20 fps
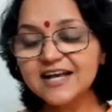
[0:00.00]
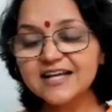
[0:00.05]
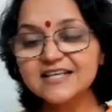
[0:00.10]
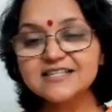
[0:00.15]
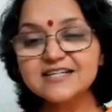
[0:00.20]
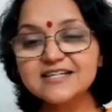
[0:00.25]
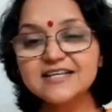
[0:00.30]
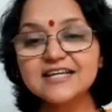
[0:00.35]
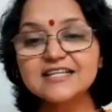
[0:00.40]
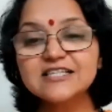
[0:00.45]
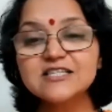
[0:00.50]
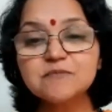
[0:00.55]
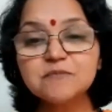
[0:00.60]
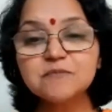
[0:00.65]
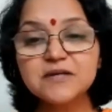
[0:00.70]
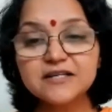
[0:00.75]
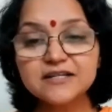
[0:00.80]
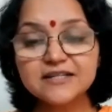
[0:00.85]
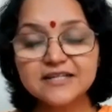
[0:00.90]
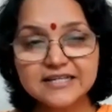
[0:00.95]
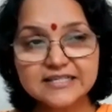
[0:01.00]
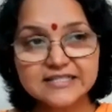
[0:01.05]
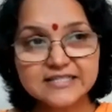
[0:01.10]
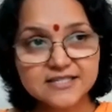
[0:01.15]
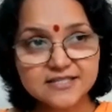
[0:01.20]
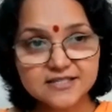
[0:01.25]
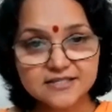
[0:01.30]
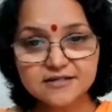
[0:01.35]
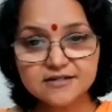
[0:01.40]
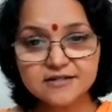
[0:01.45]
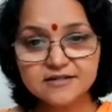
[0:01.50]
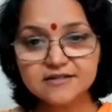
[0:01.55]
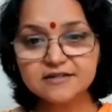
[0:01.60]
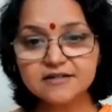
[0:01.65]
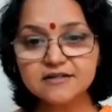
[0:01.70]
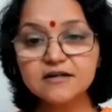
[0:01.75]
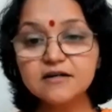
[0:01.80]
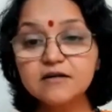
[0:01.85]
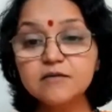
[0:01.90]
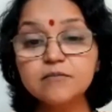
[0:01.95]
as an experiencer,
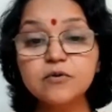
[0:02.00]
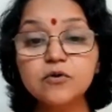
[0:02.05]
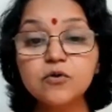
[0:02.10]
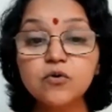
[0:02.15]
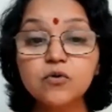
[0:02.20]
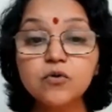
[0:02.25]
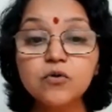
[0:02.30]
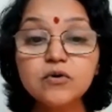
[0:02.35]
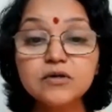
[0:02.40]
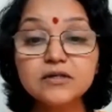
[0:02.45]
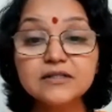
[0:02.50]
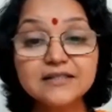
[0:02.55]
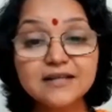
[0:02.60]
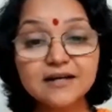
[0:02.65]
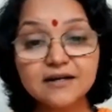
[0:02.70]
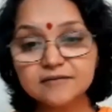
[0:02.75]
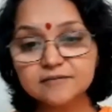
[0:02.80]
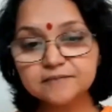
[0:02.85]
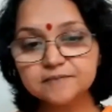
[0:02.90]
a bhokta.